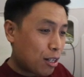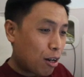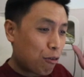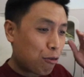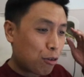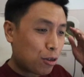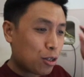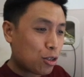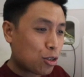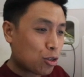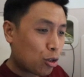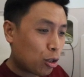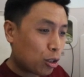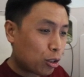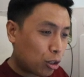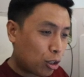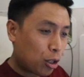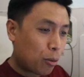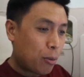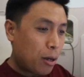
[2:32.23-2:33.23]
Now, for the
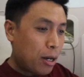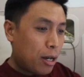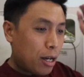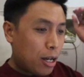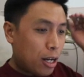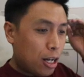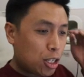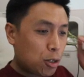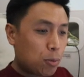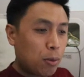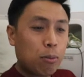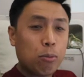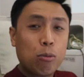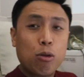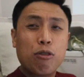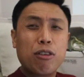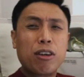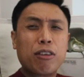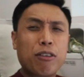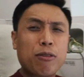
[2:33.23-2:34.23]
short term, it's been
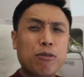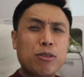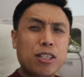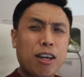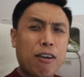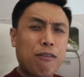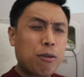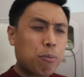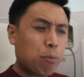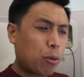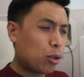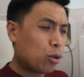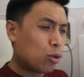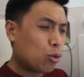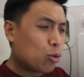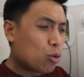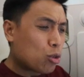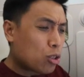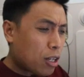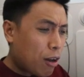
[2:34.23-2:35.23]
moving from 7.2
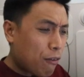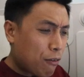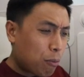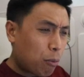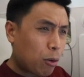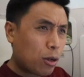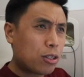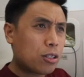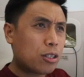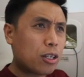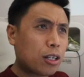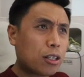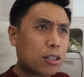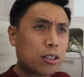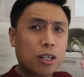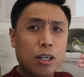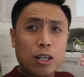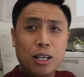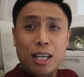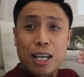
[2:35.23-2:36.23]
to
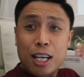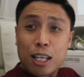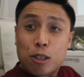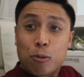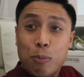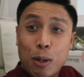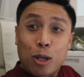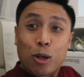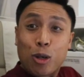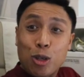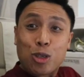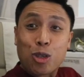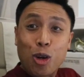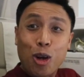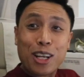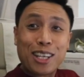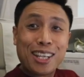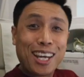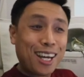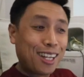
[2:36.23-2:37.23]
7.6. It's been
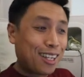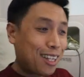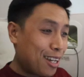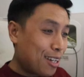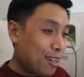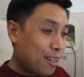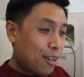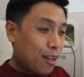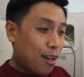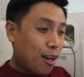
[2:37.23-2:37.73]
consolidating.